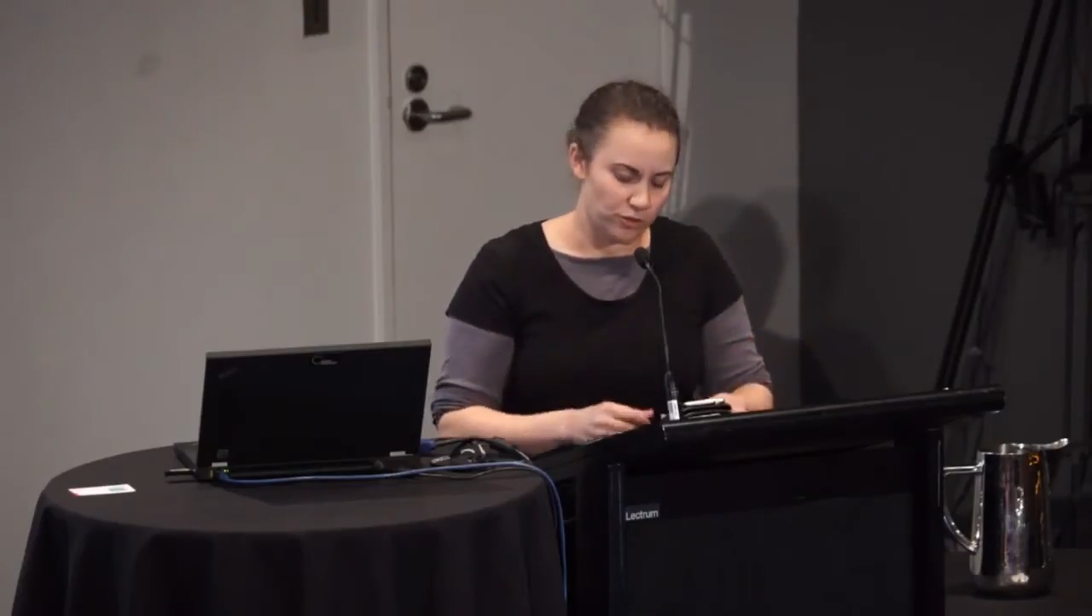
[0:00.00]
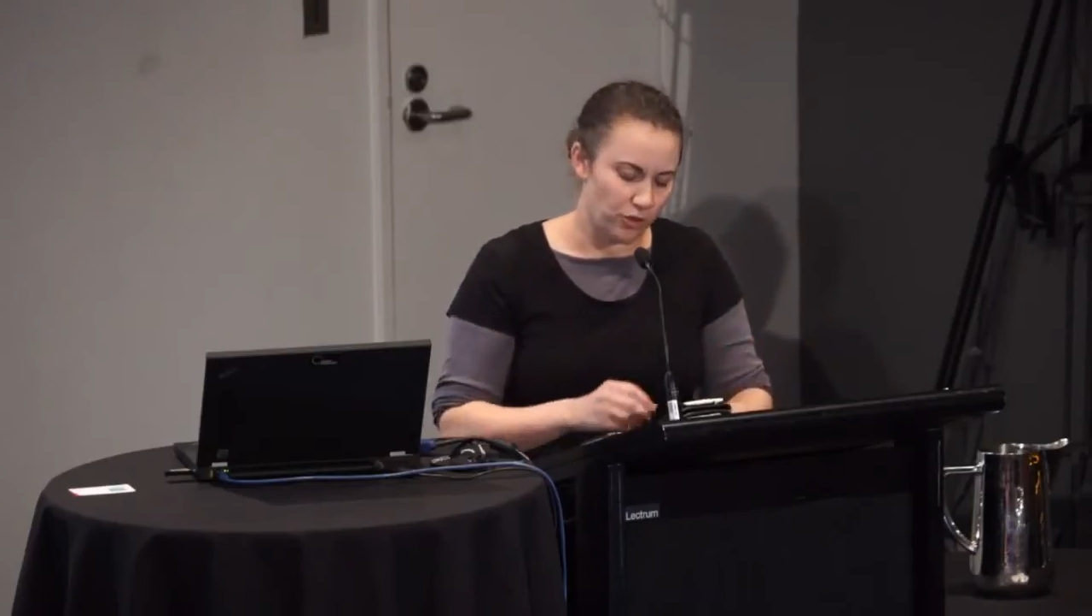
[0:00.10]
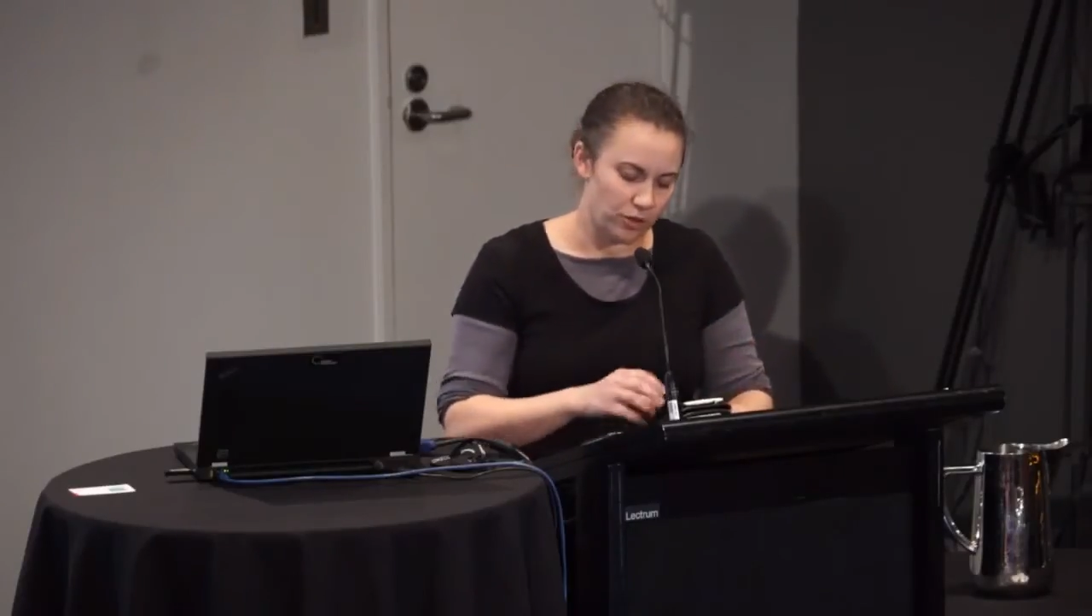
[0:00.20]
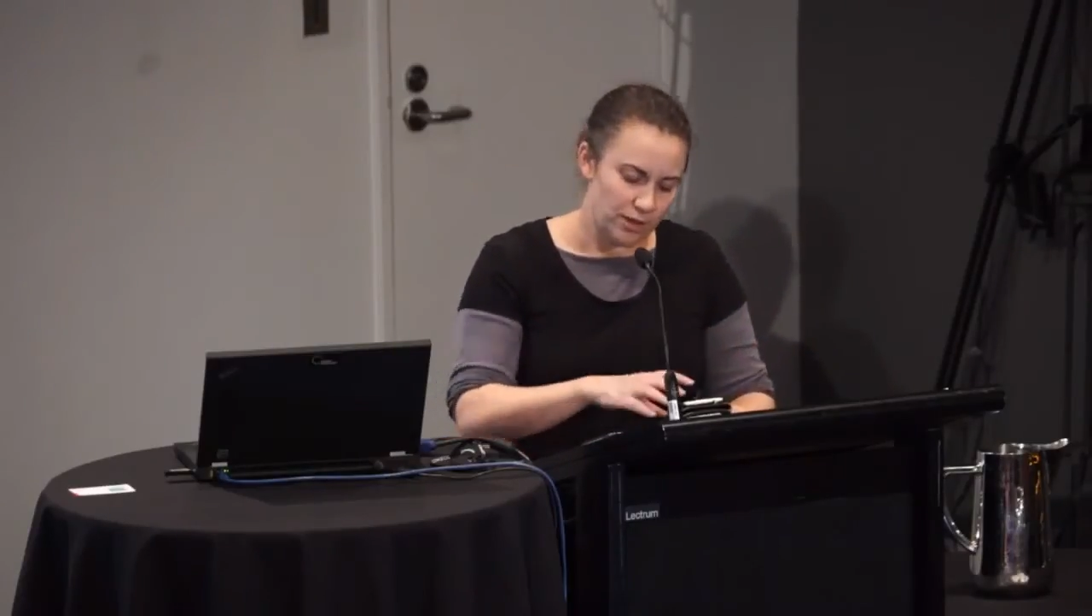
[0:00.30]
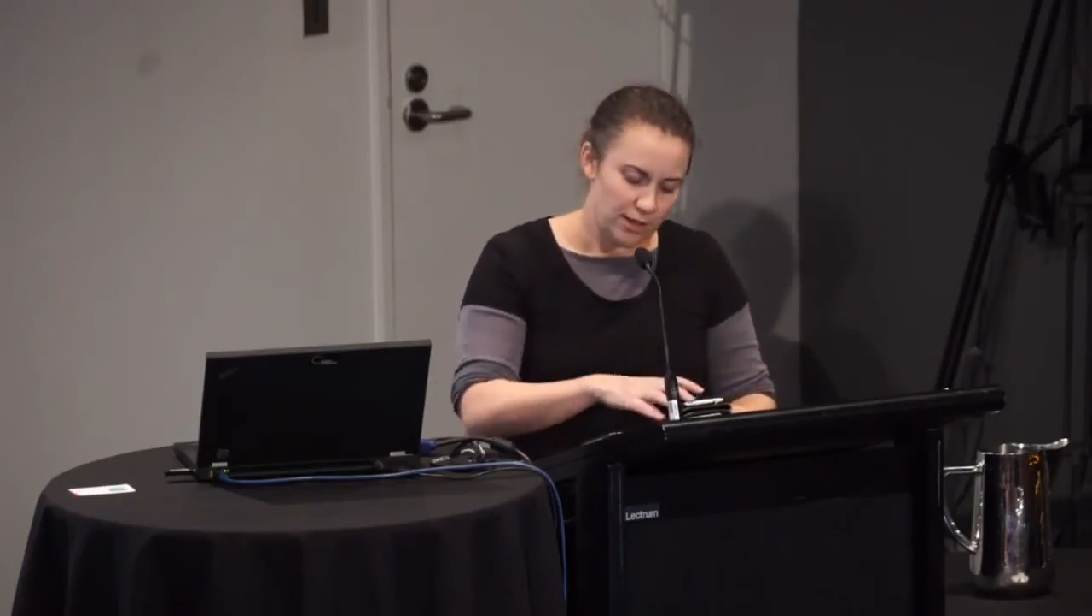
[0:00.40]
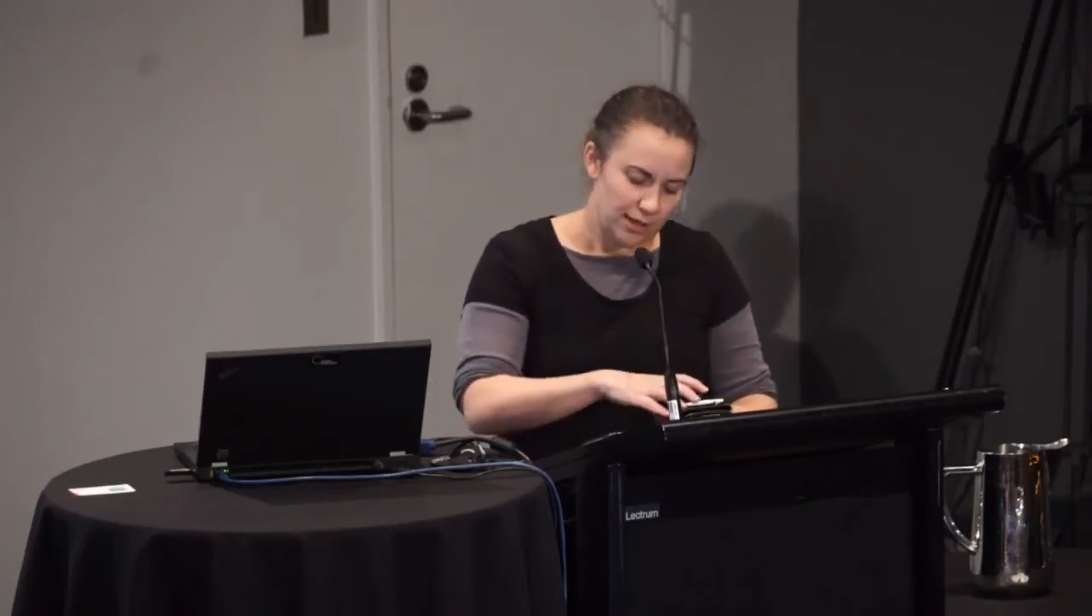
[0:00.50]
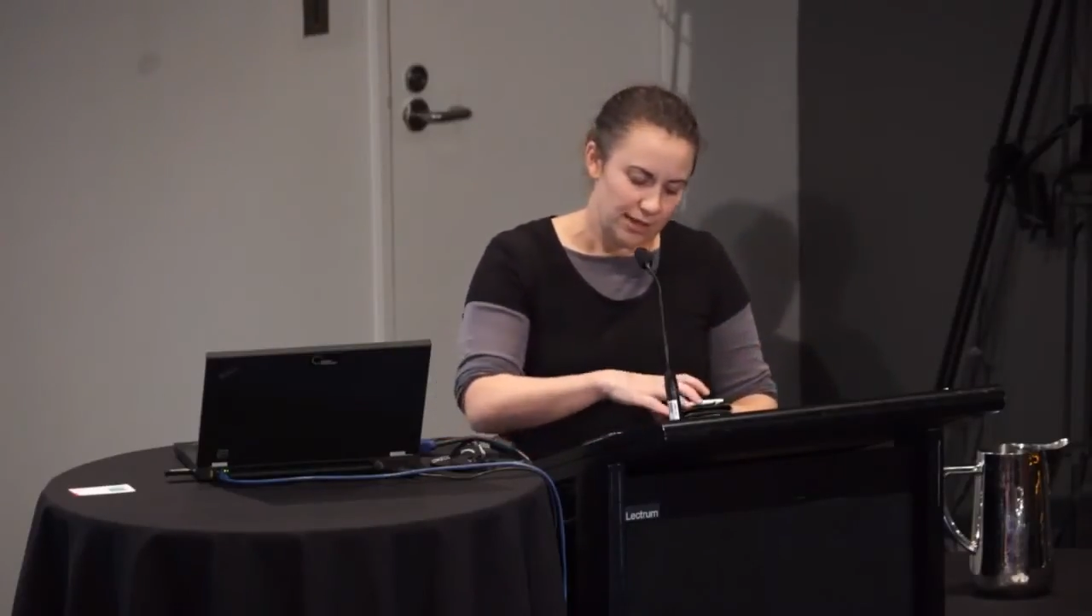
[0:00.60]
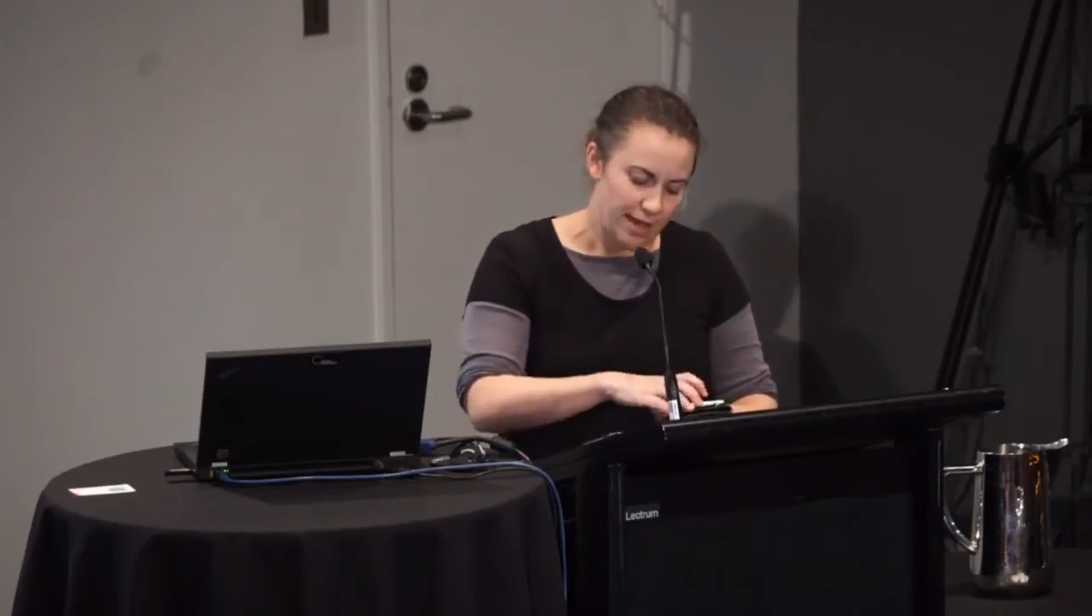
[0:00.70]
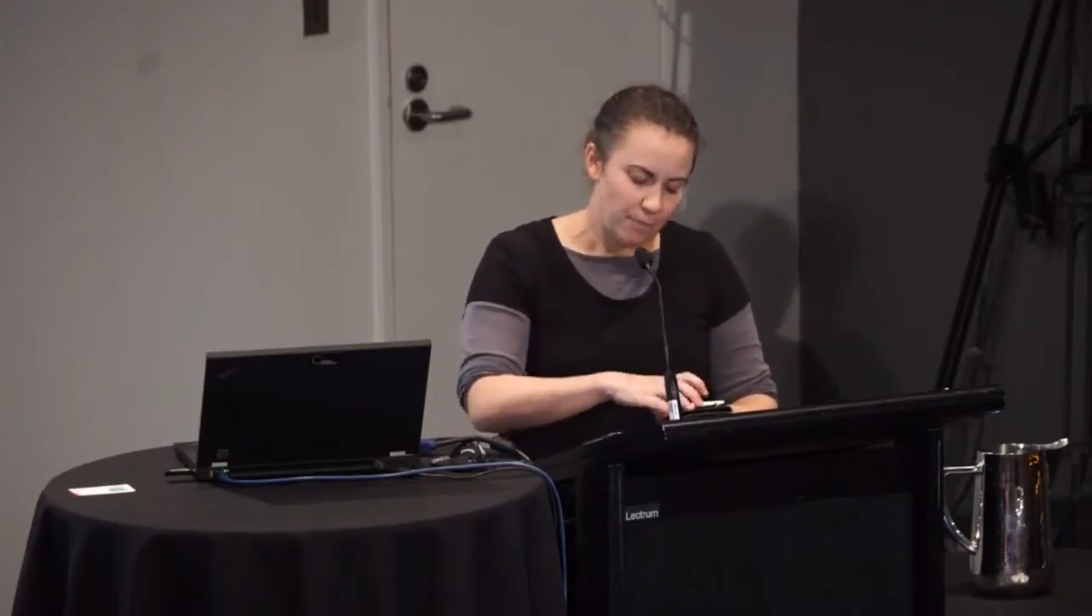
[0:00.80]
to note, in our